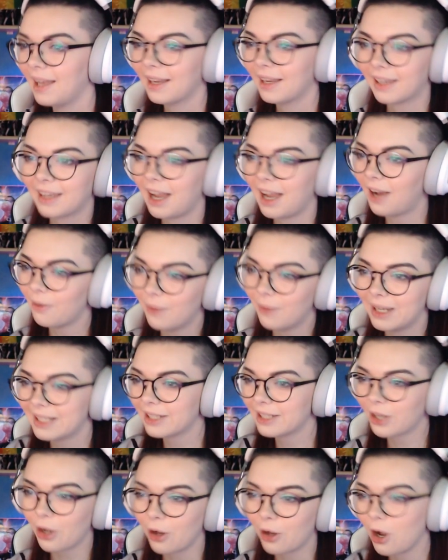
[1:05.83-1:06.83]
Can't wait
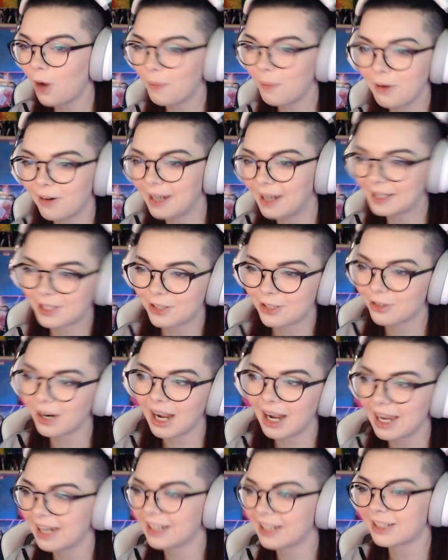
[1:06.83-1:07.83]
to get copyright
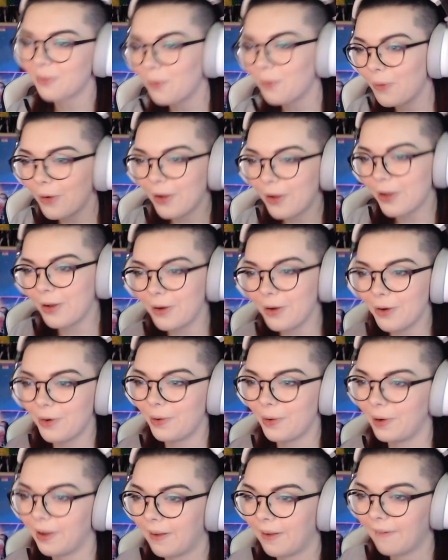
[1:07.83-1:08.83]
striked. Woo!